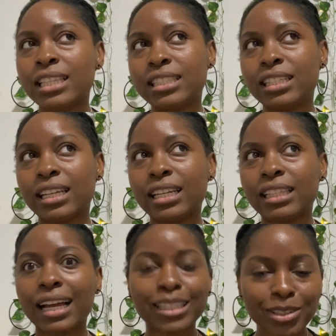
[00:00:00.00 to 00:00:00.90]
Then
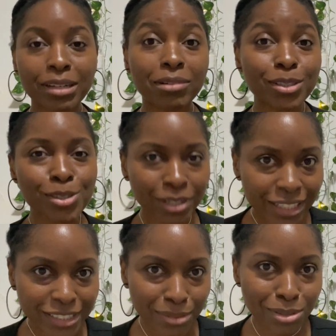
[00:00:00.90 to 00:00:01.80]
I talk about
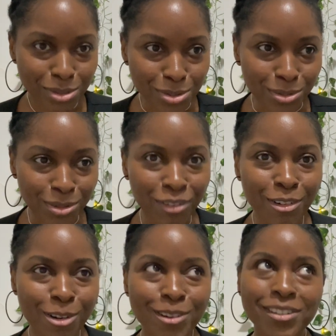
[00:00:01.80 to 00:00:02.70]
scholarships too, of
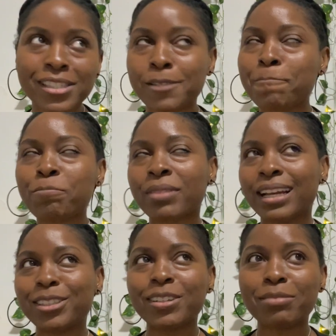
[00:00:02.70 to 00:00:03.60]
course. I
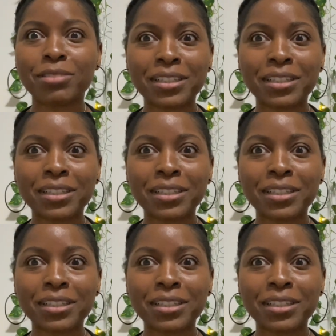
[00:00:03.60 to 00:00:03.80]
talk about